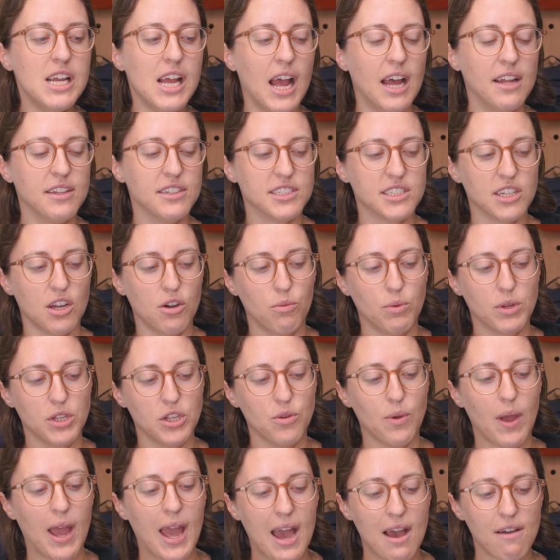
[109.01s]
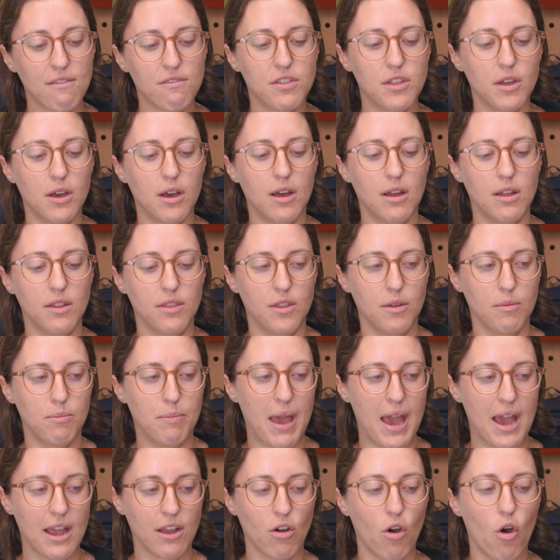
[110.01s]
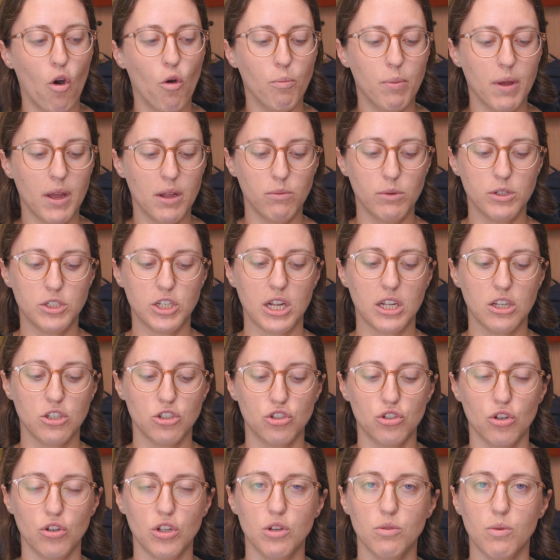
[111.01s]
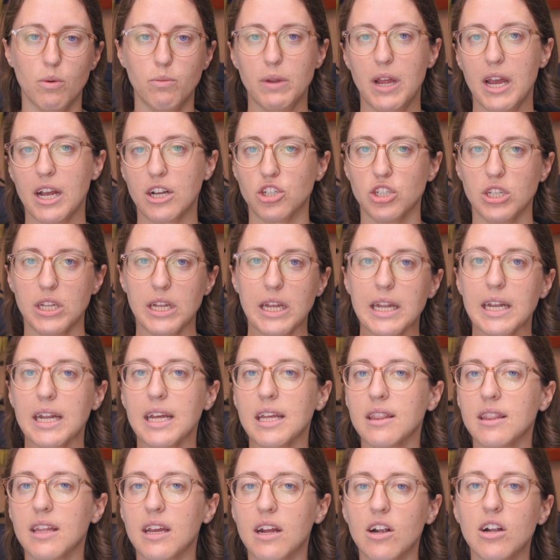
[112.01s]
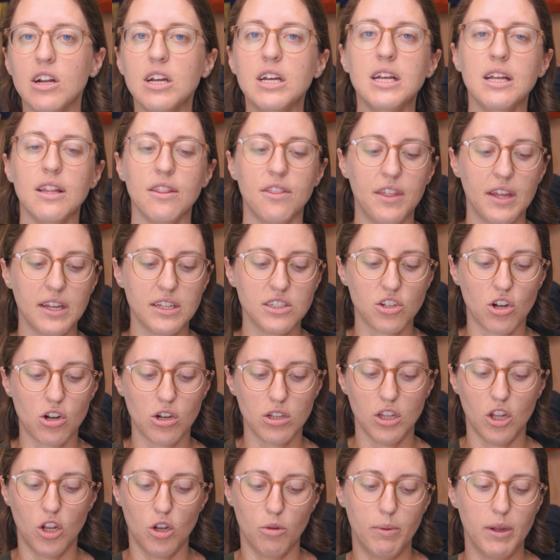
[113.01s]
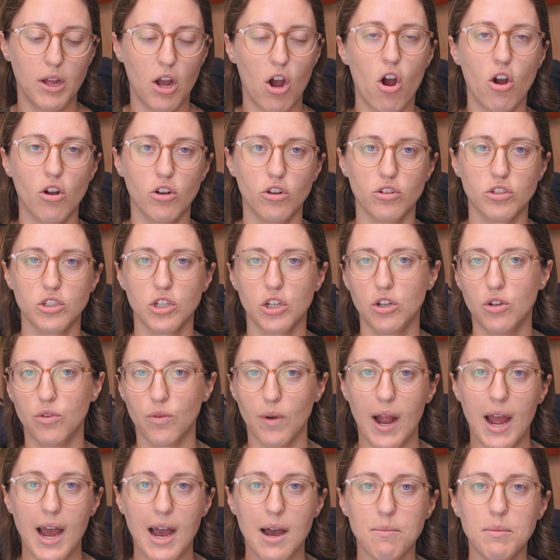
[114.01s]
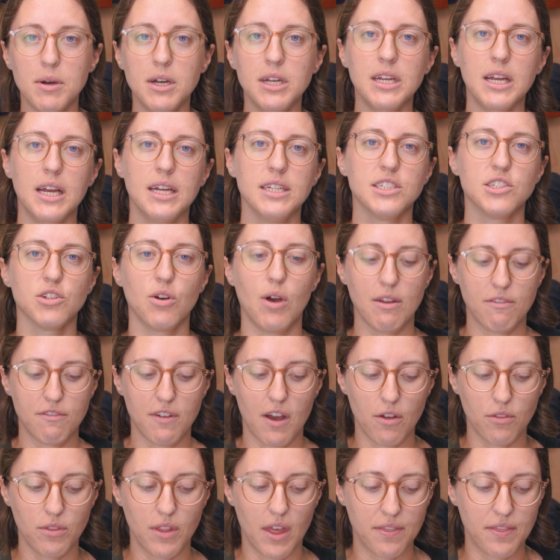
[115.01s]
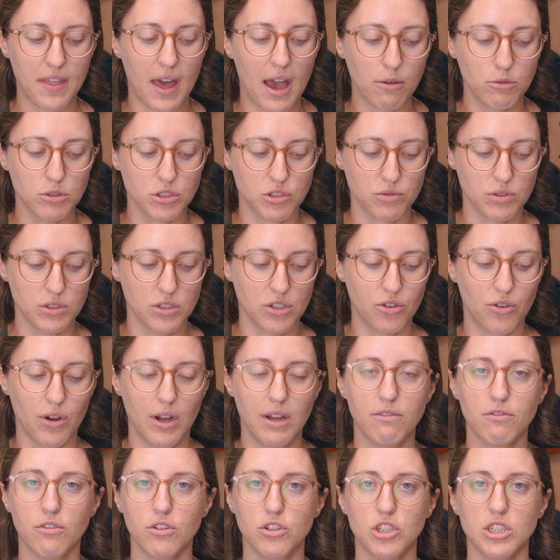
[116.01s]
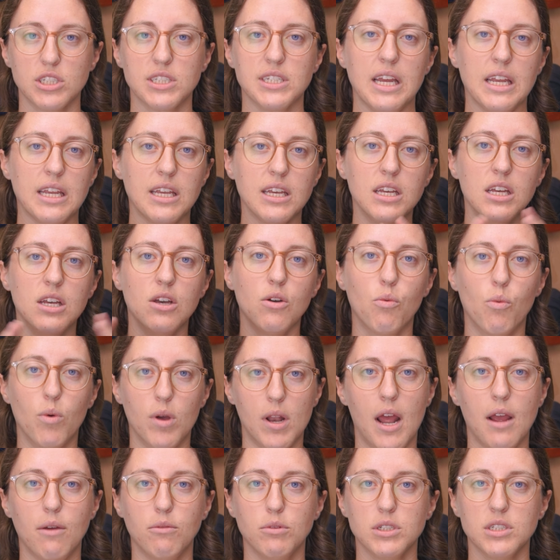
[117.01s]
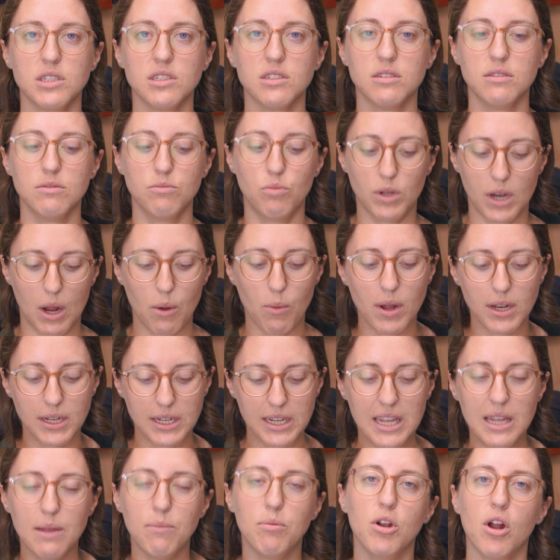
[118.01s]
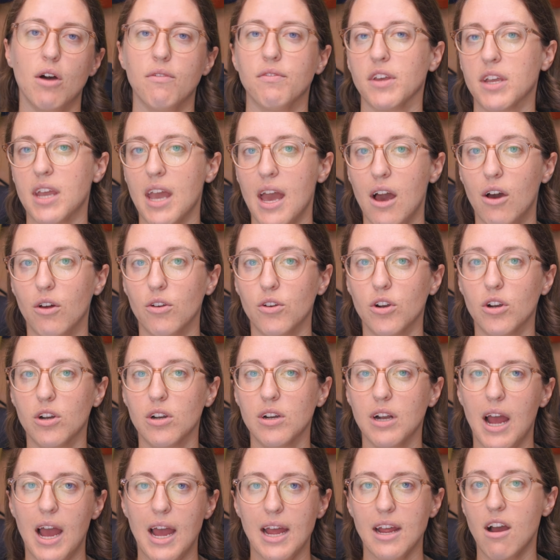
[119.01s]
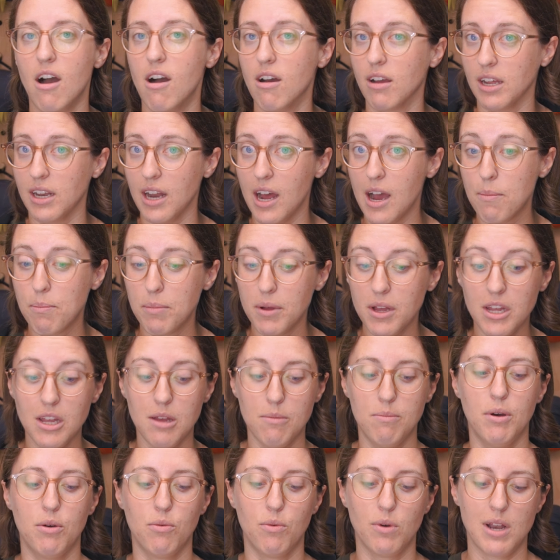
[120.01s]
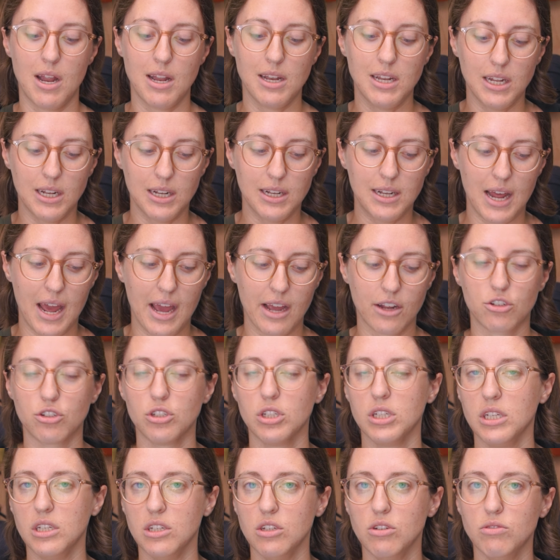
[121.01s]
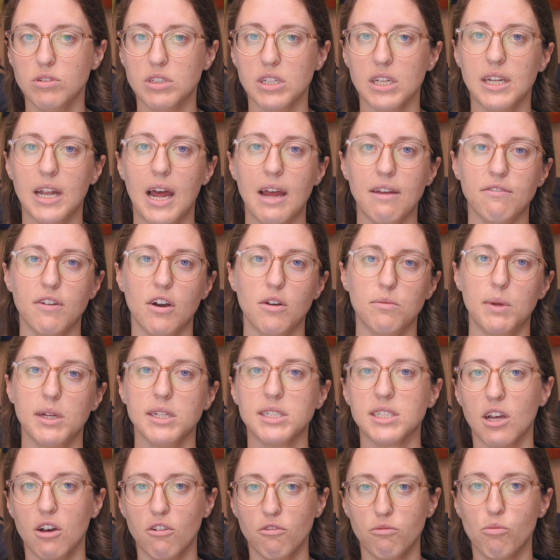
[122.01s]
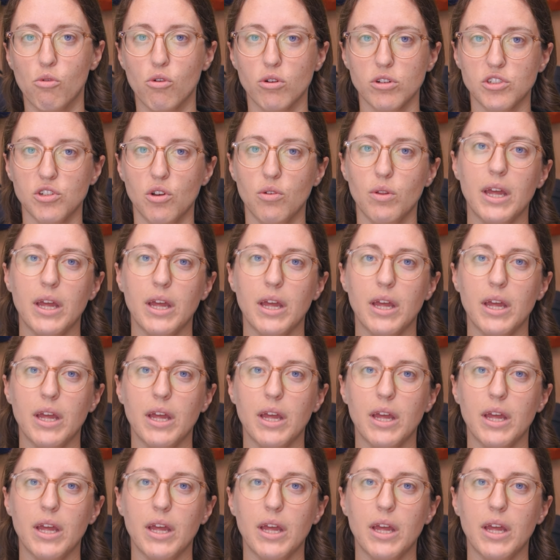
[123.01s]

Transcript: And so when you have the bag open, which I can show you when we actually get in there, things are a little bit harder to grab. And so I found that that was really great for just like when I wanted to keep it off the counter, I hung it up. But when I needed to actually use it, I found myself more so